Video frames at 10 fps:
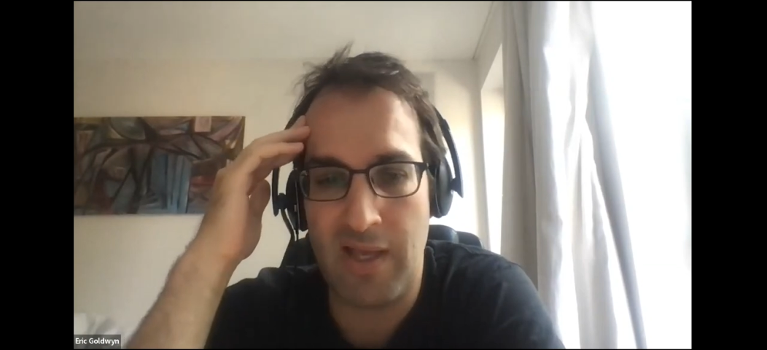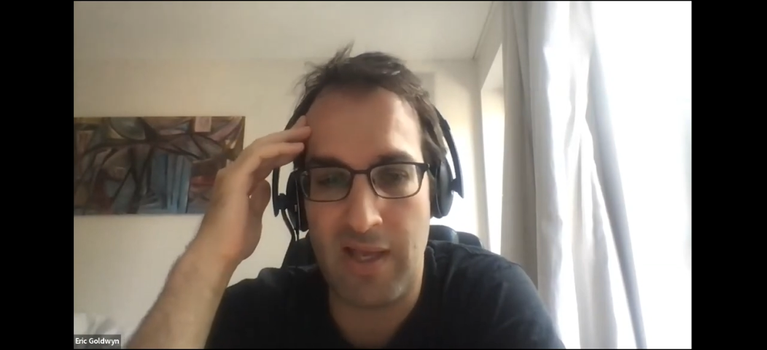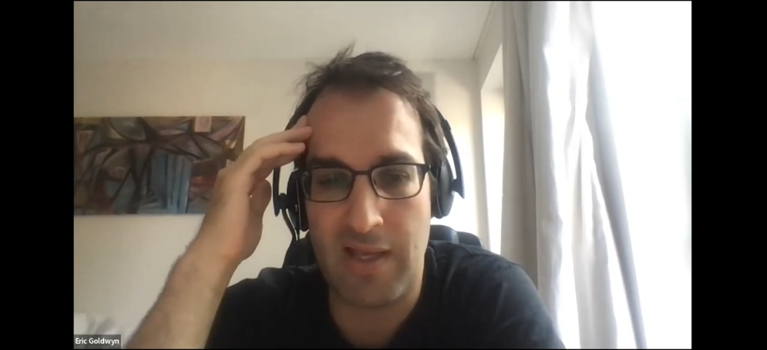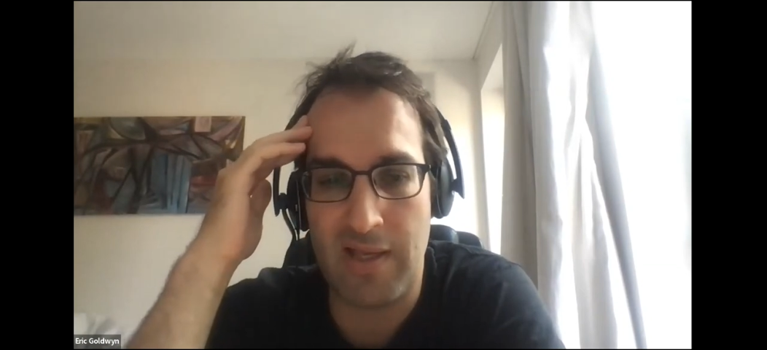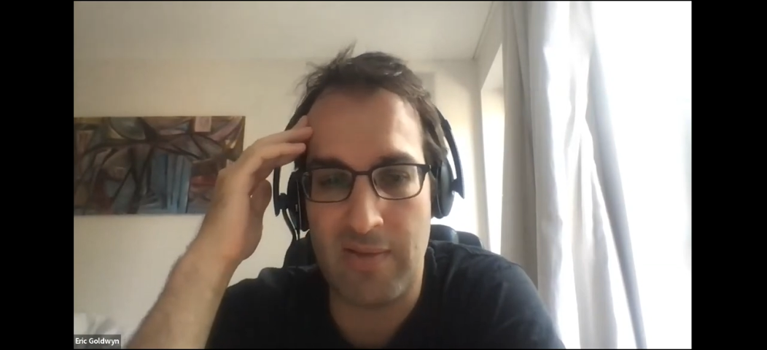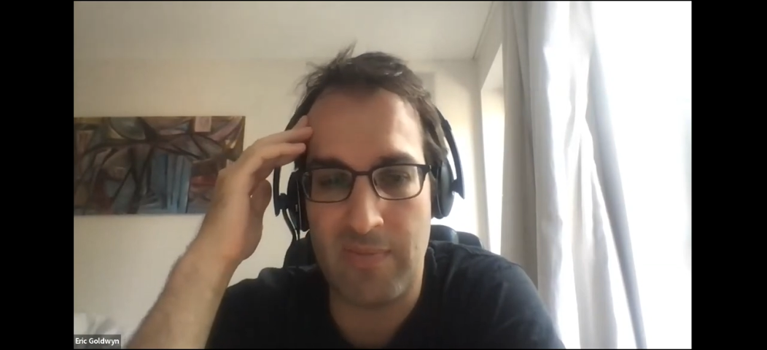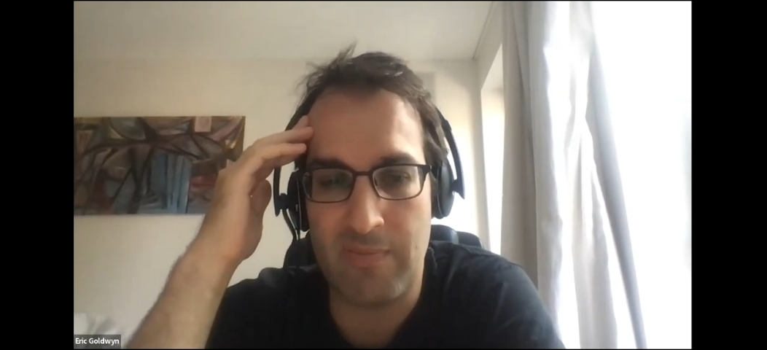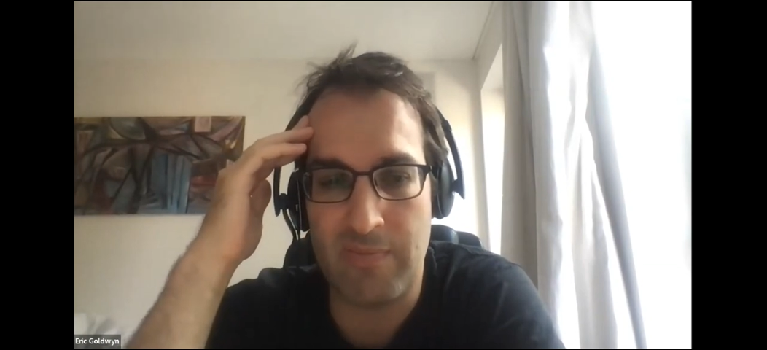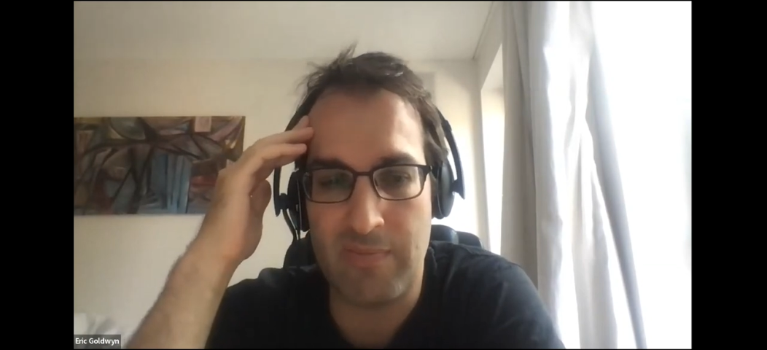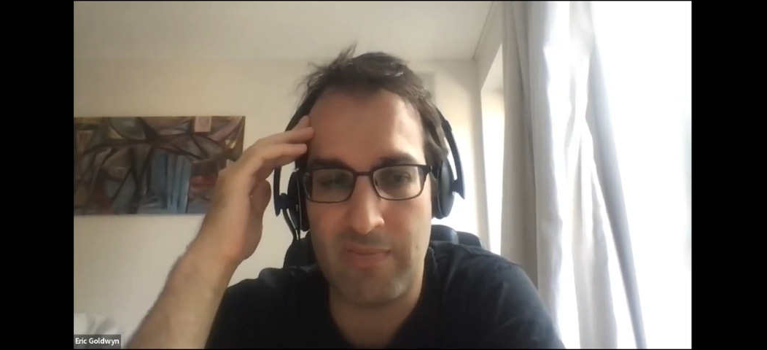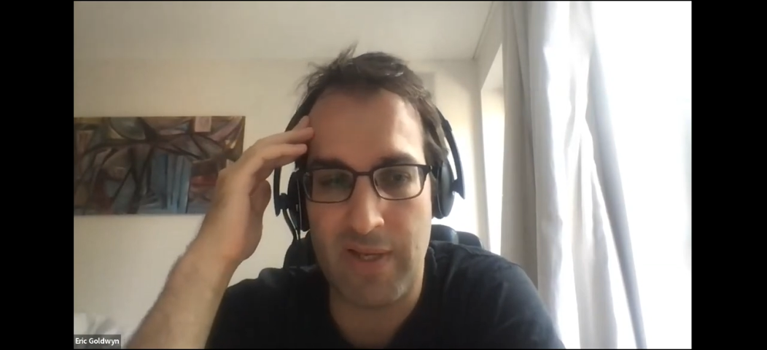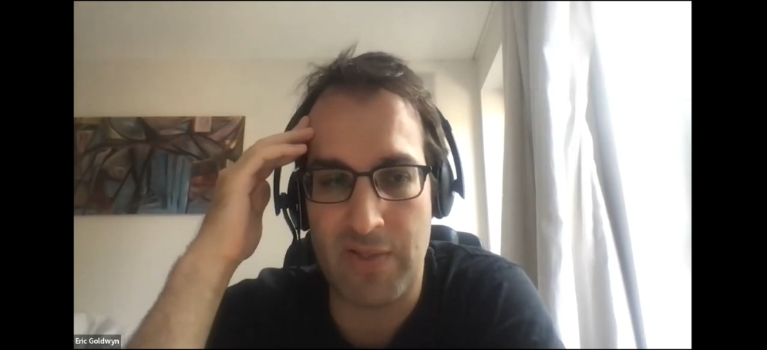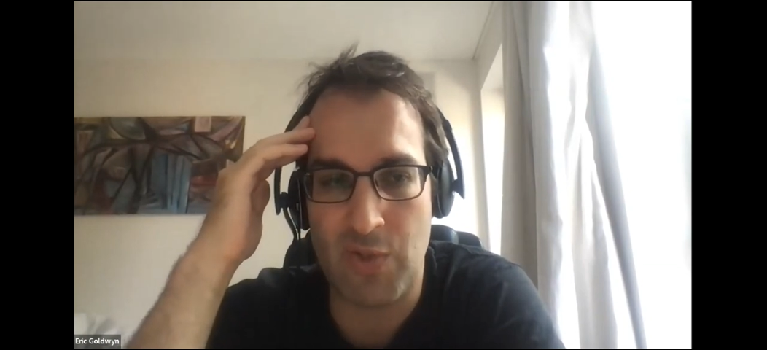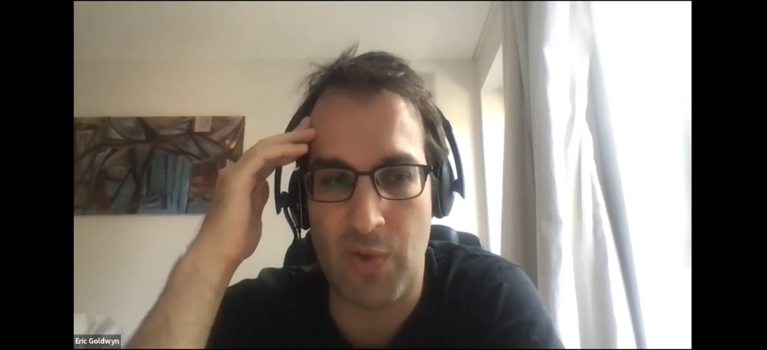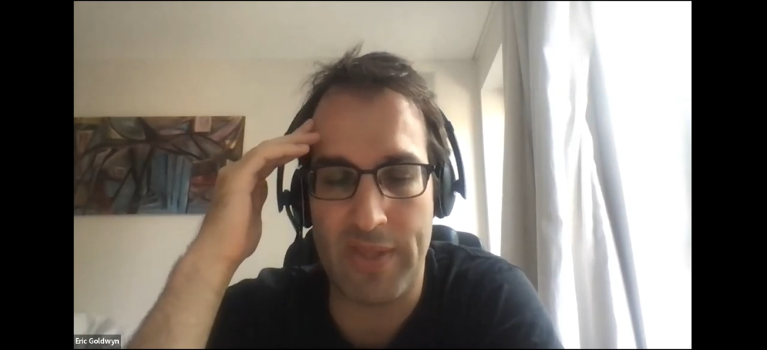And
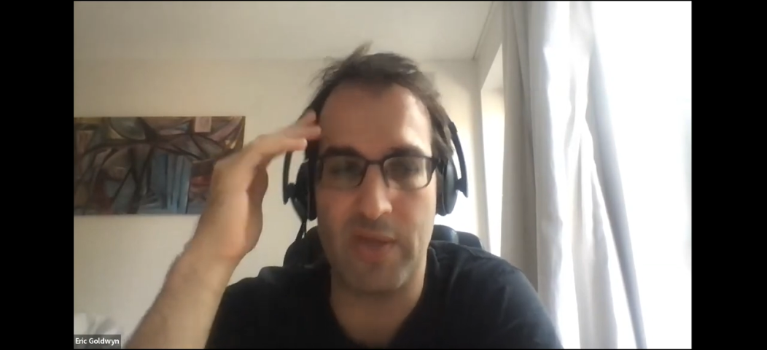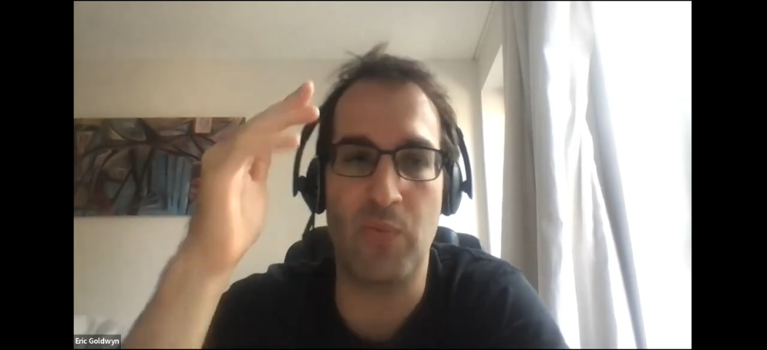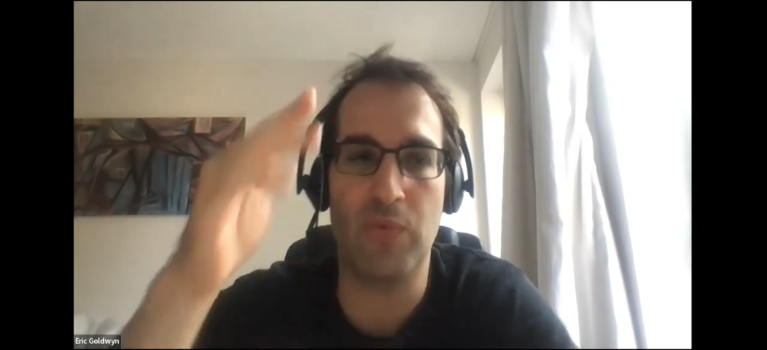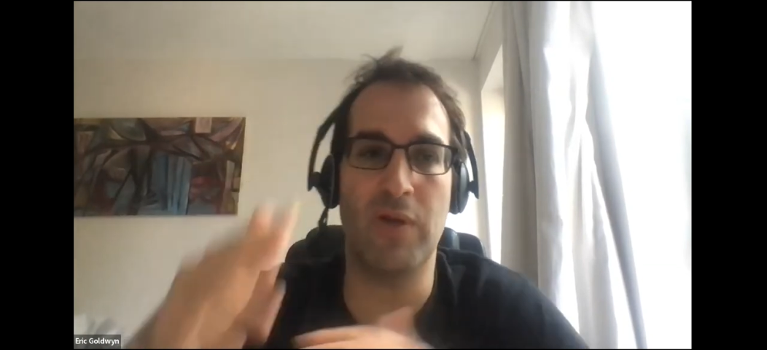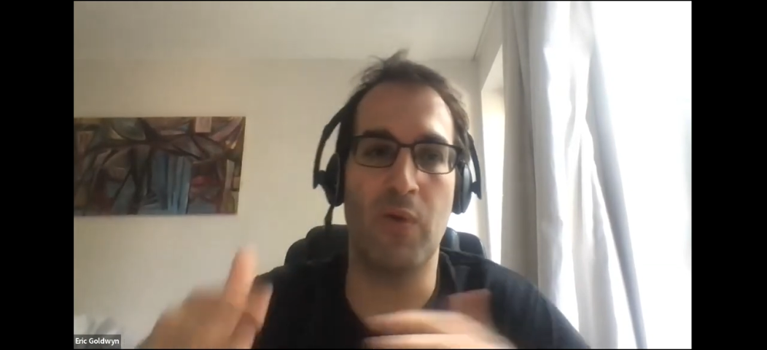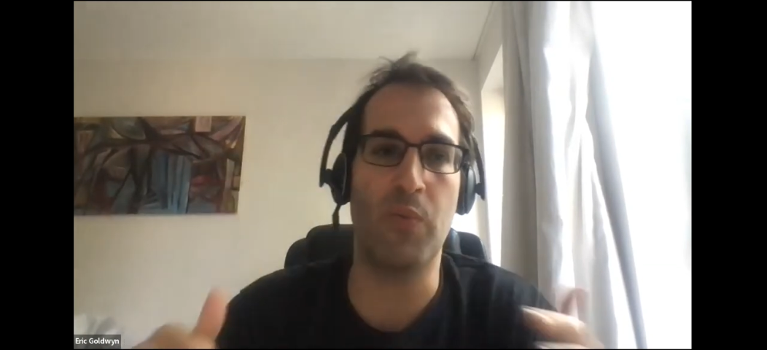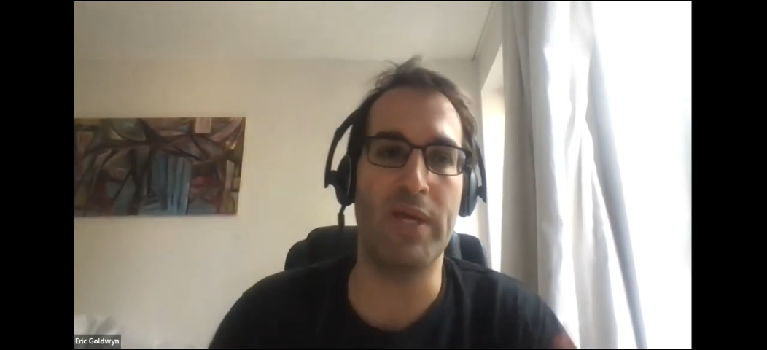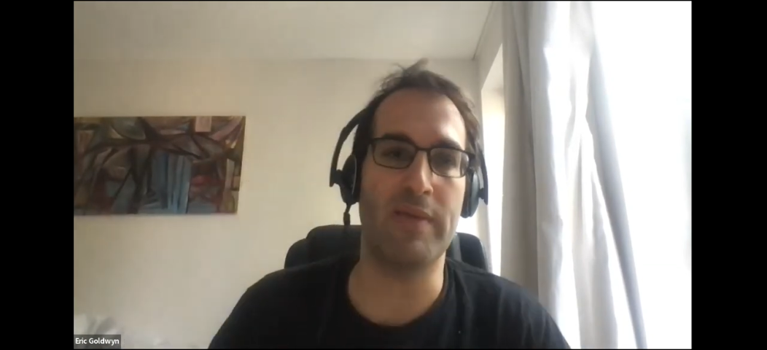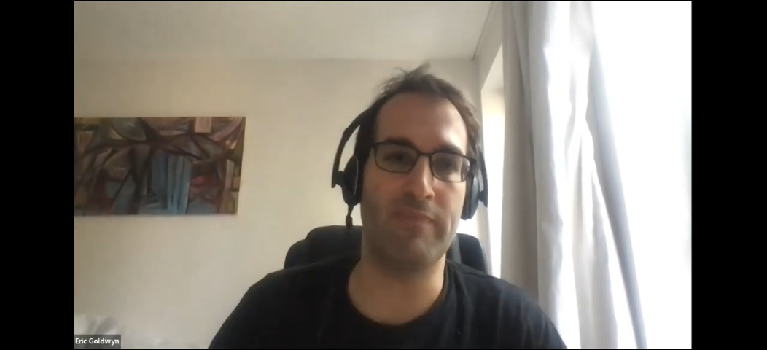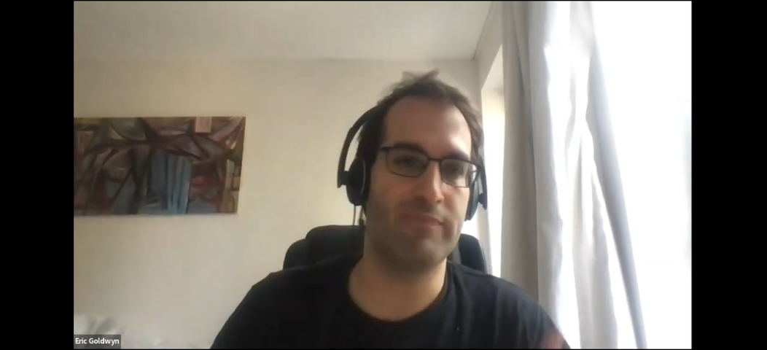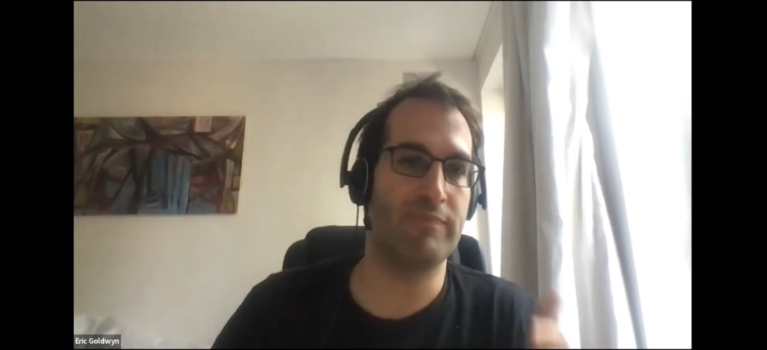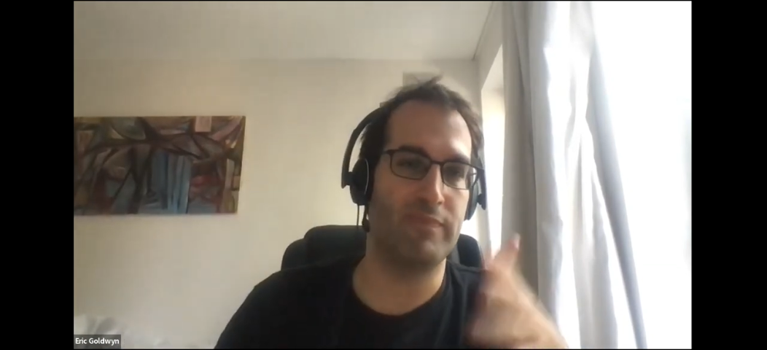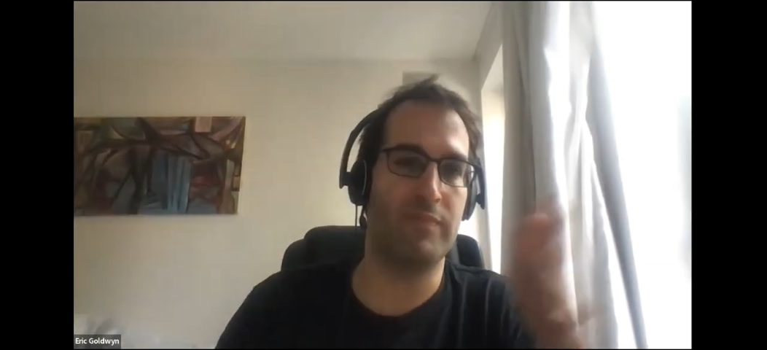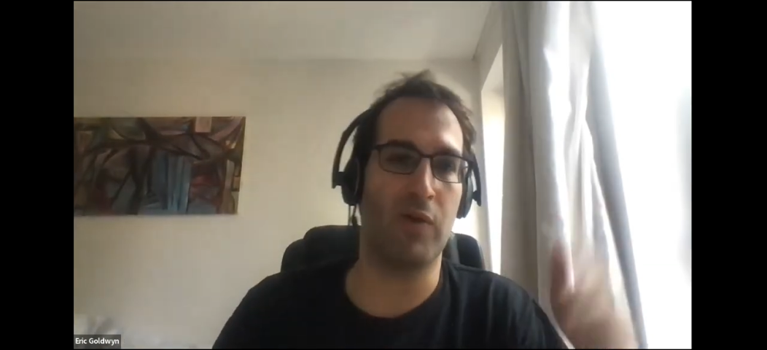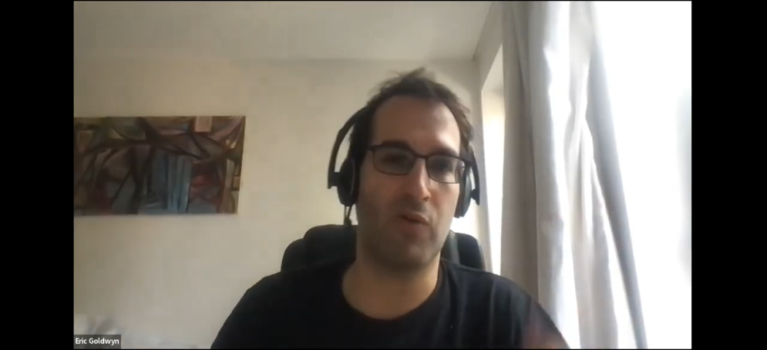so I think, you know, we
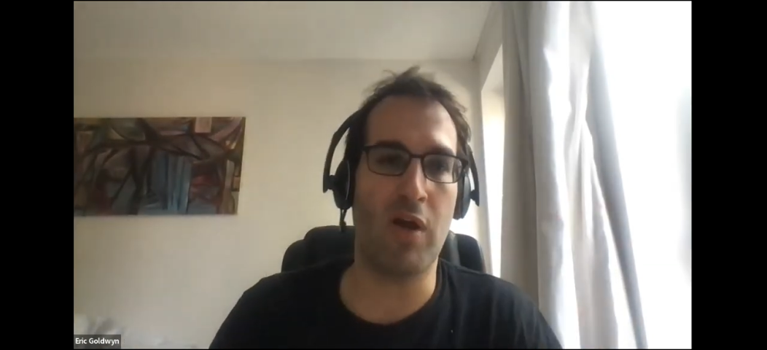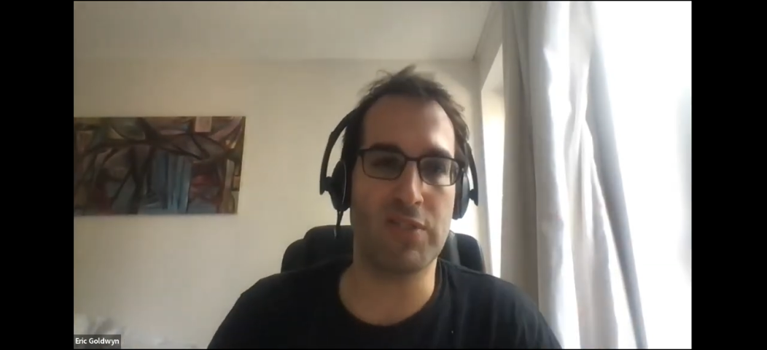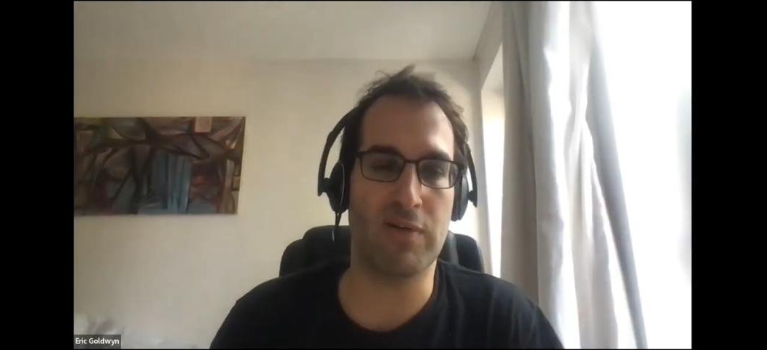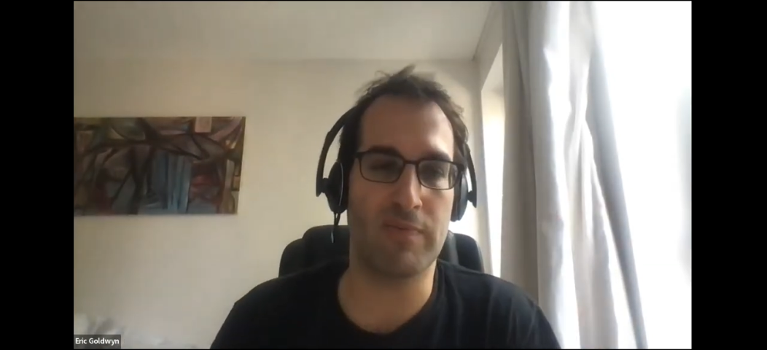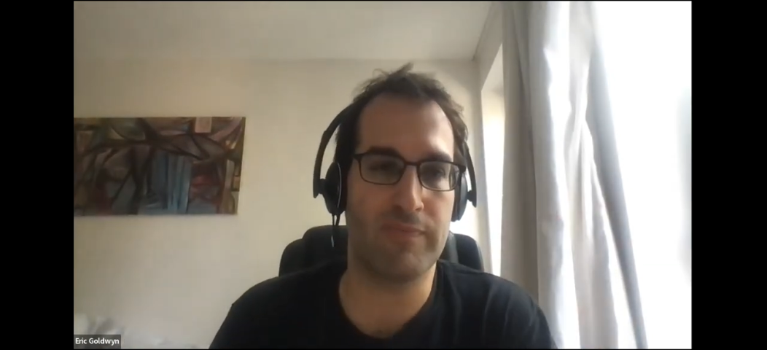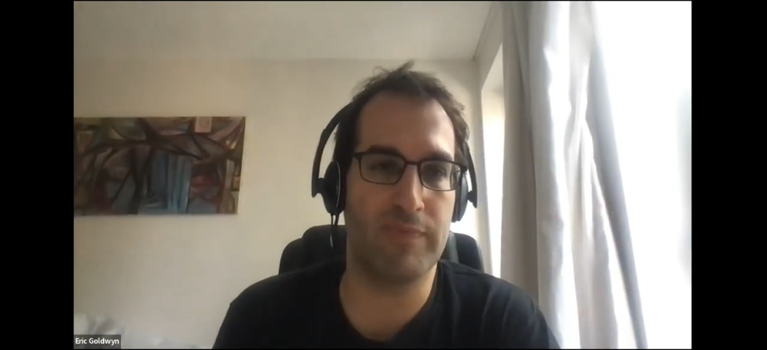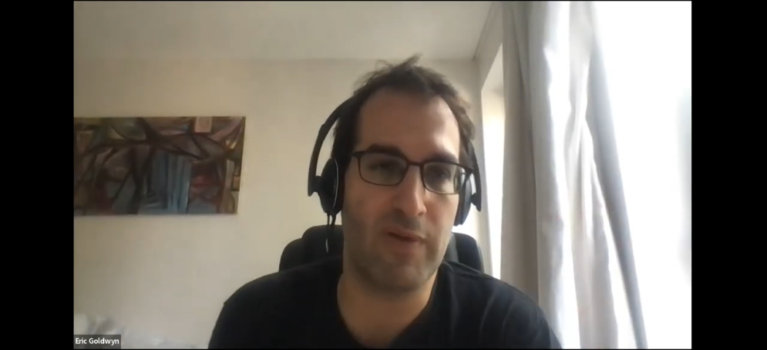across our,